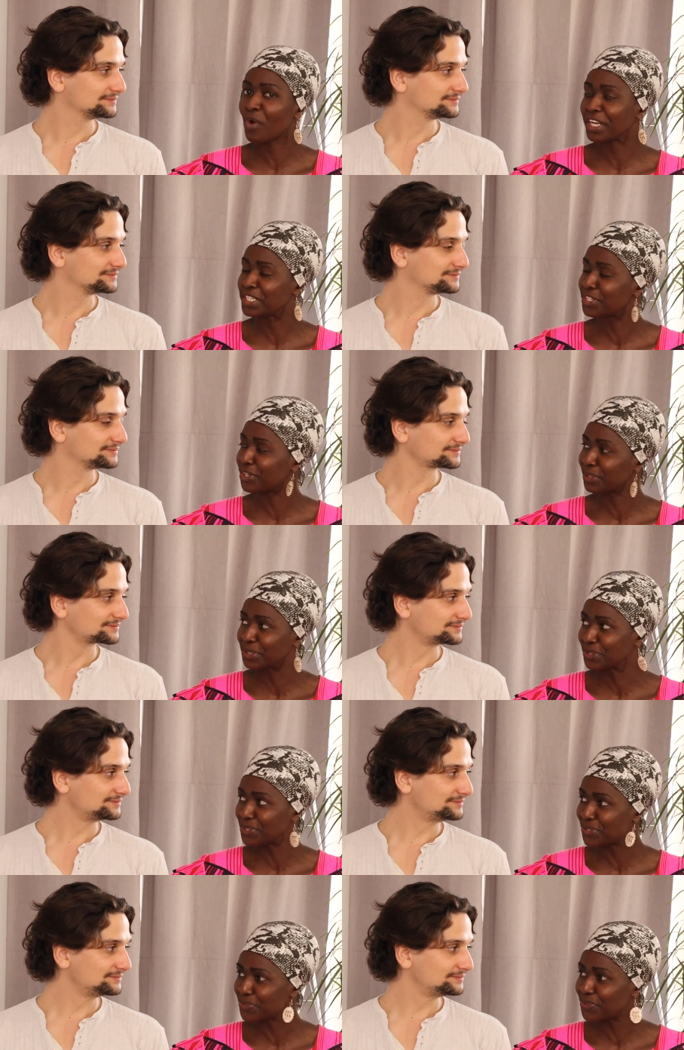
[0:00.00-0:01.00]
Speaker 1: what not
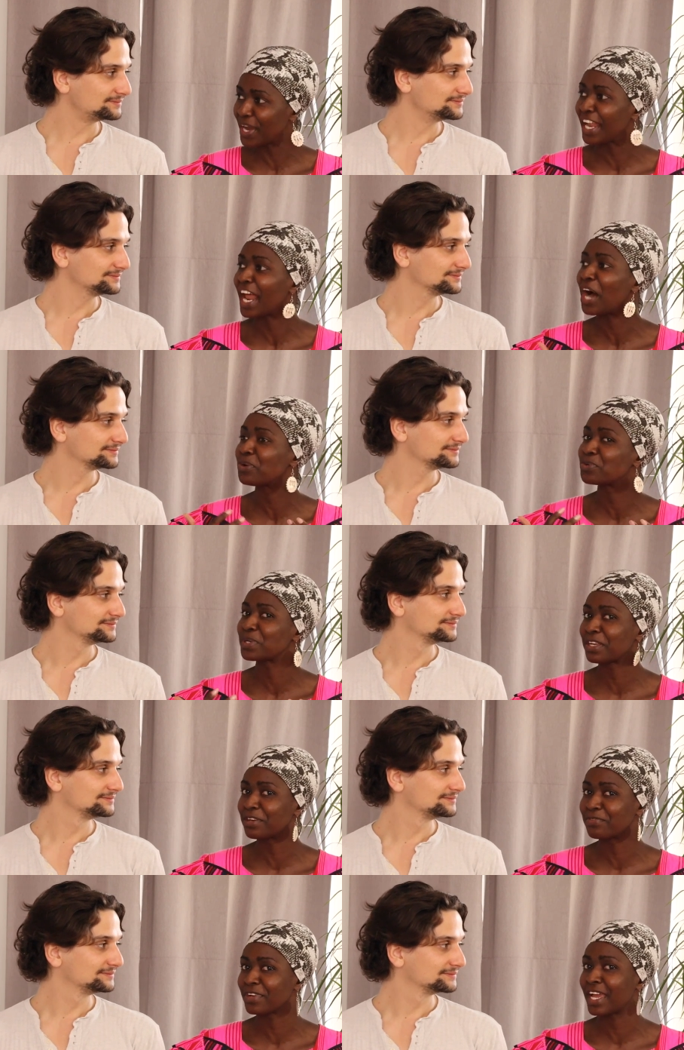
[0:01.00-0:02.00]
to do and how to
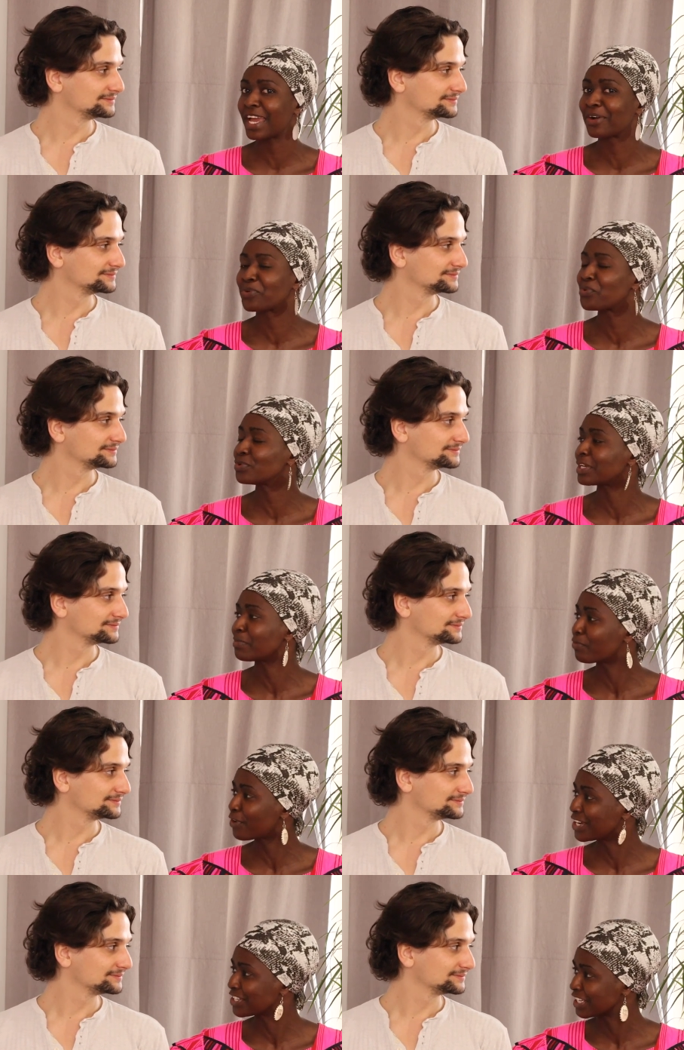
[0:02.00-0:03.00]
give a good
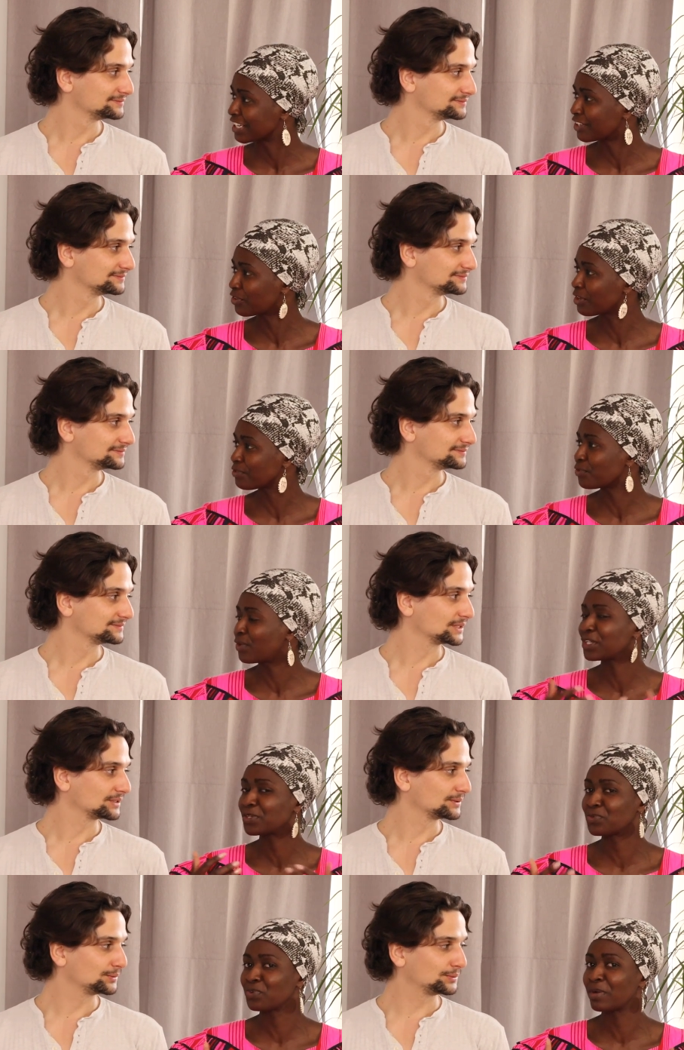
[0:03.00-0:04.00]
impression you know if you
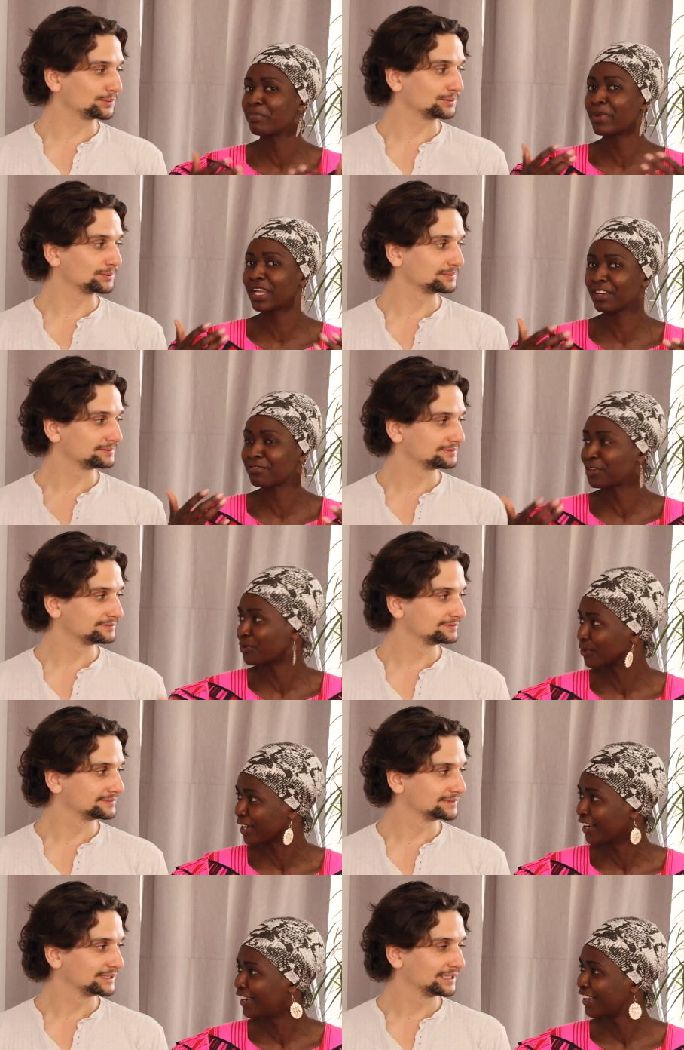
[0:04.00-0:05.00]
want to do Ooh. a bella
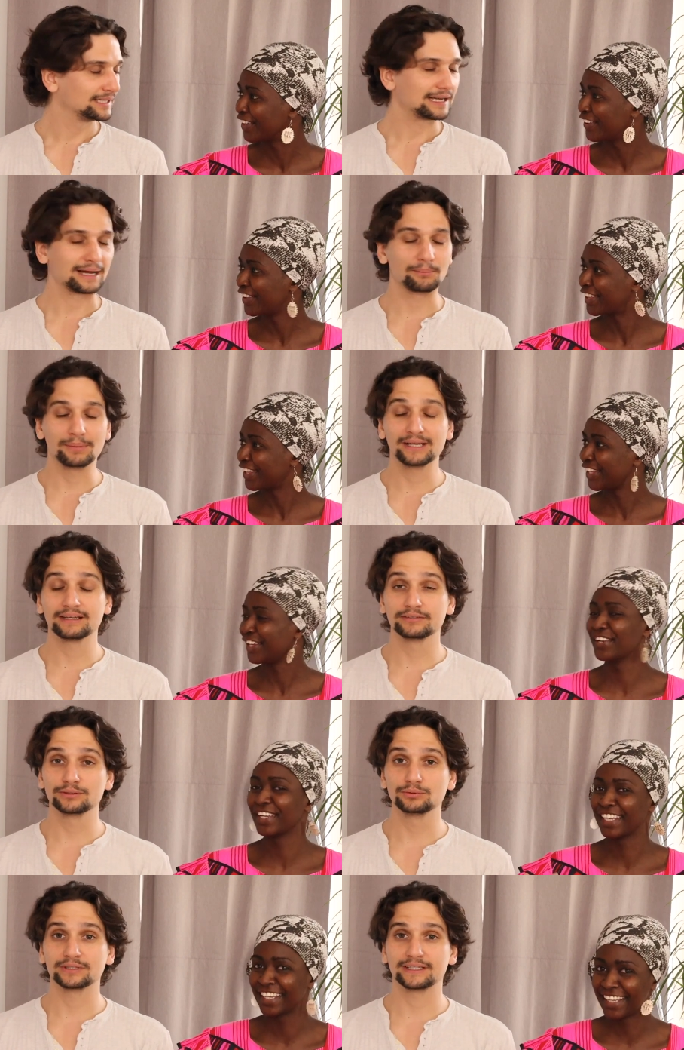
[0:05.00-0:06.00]
figura
Speaker 2: a bella
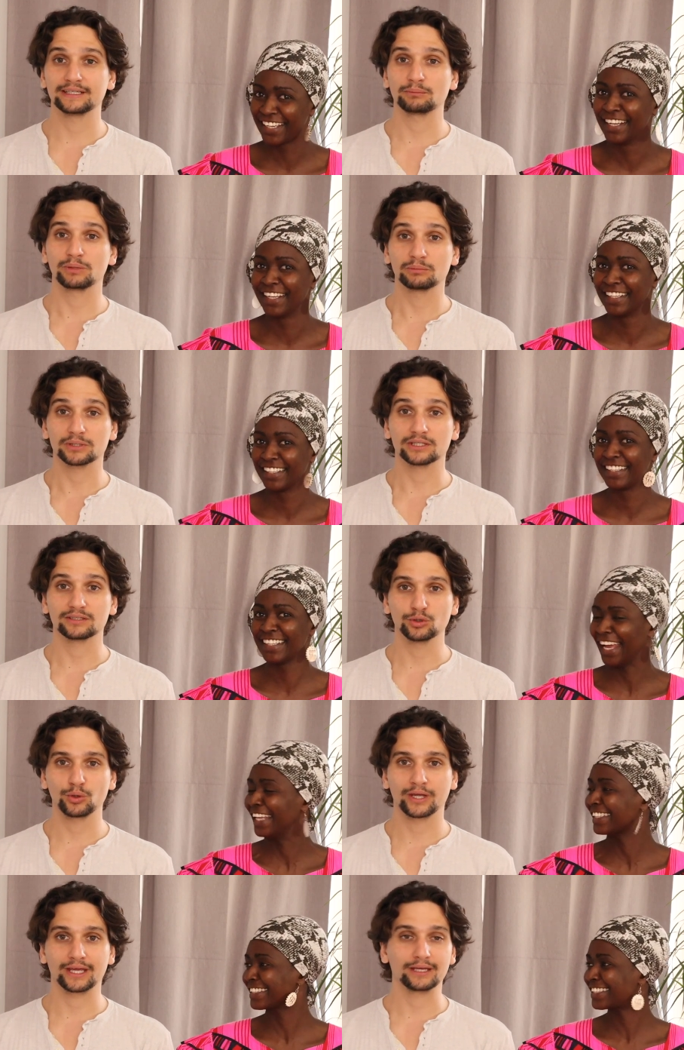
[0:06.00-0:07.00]
figura in mm, namibia
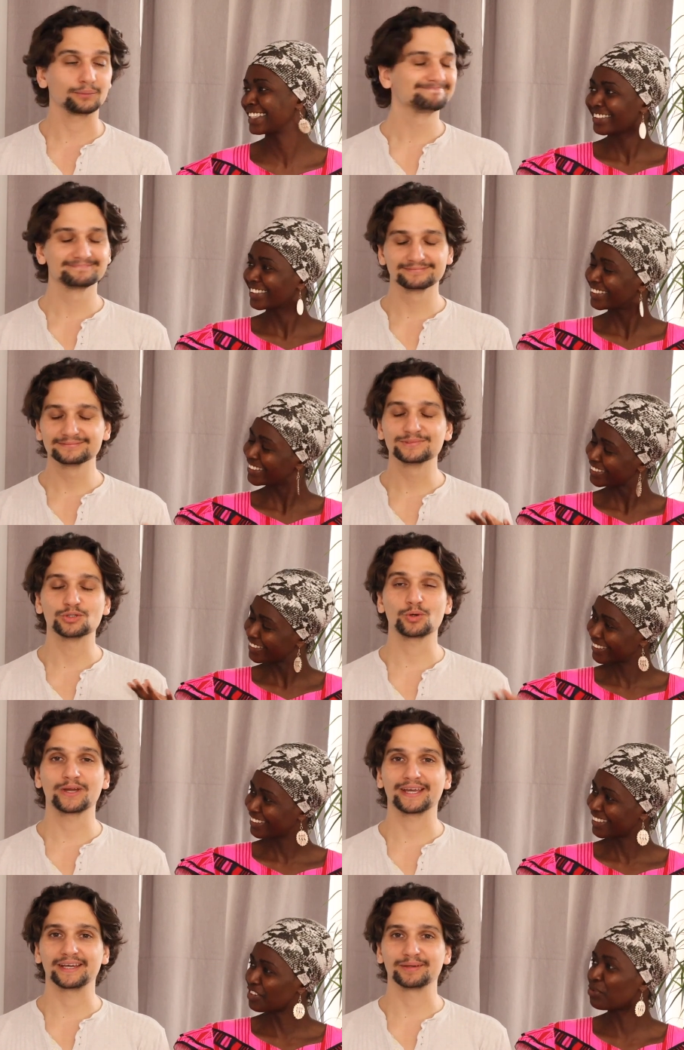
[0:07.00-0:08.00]
yes. okay
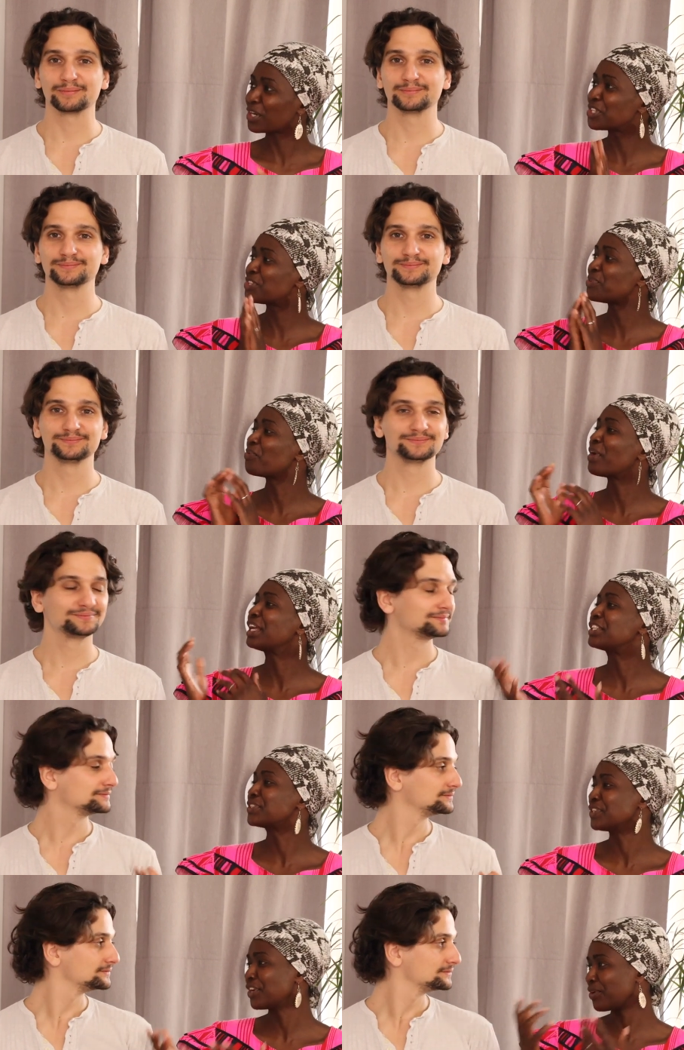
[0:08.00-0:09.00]
okay what
Speaker 1: do you
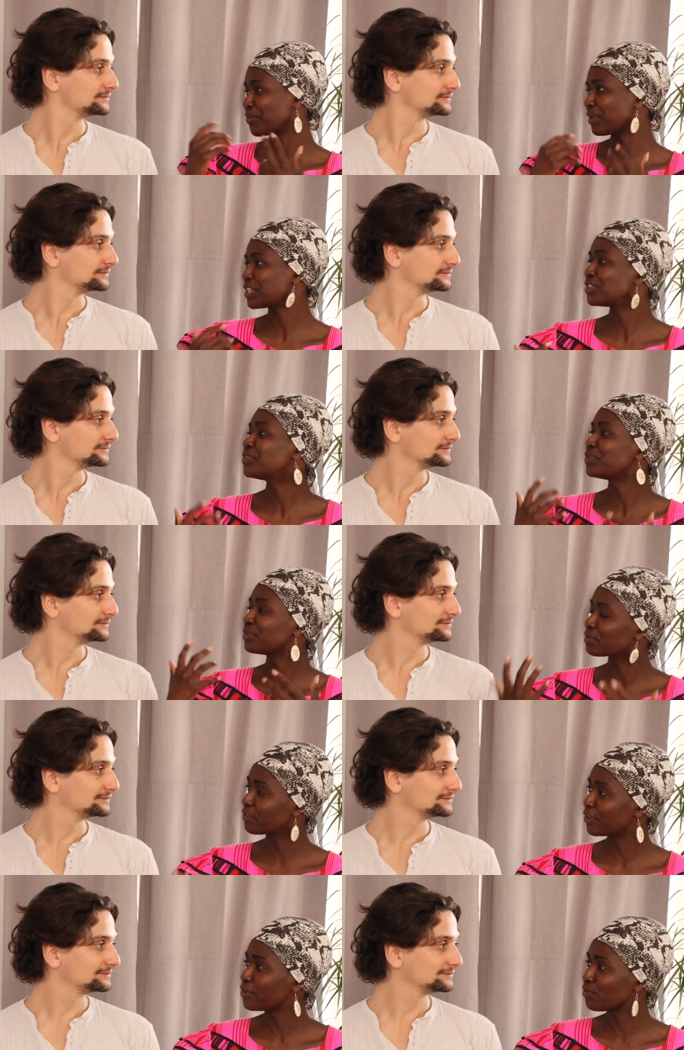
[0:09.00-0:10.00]
want to know what you
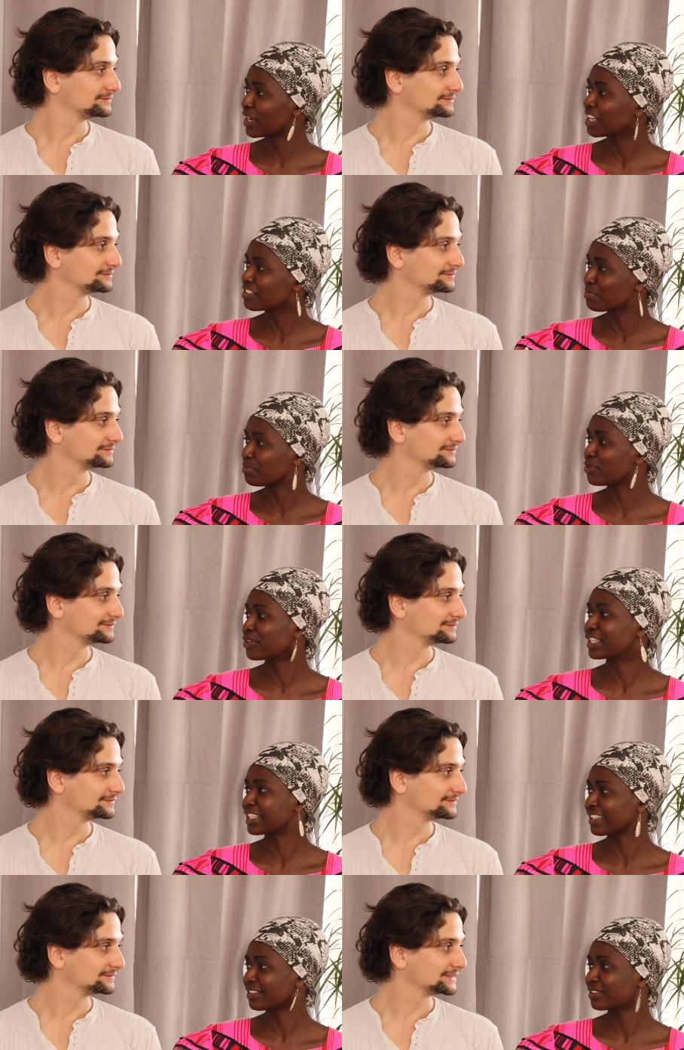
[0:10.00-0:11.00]
for you what is
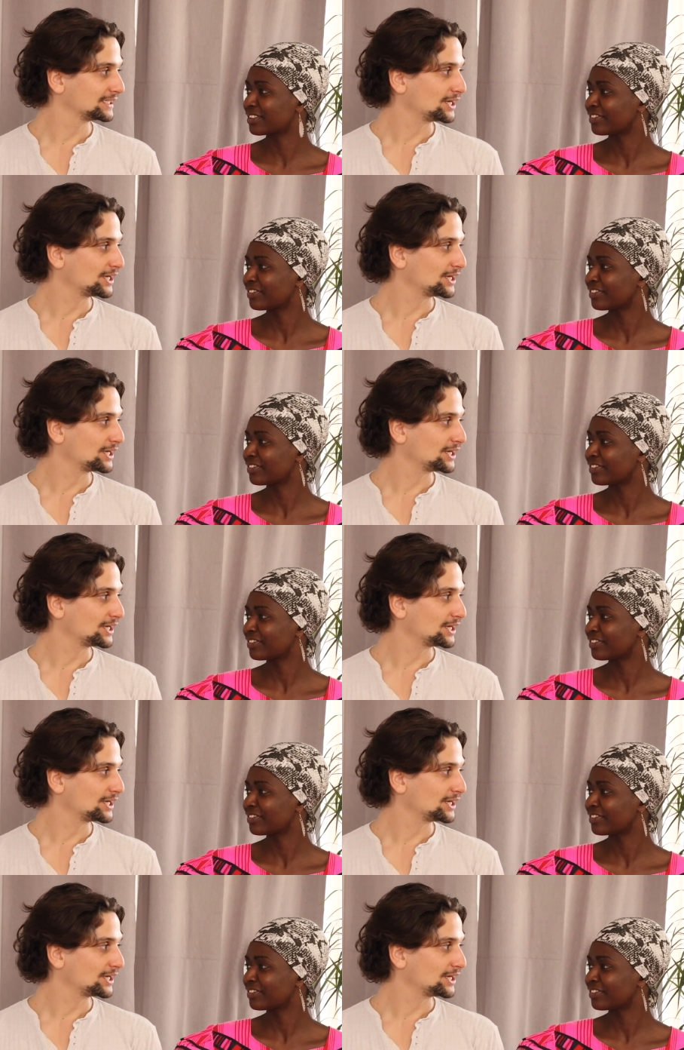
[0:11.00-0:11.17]
important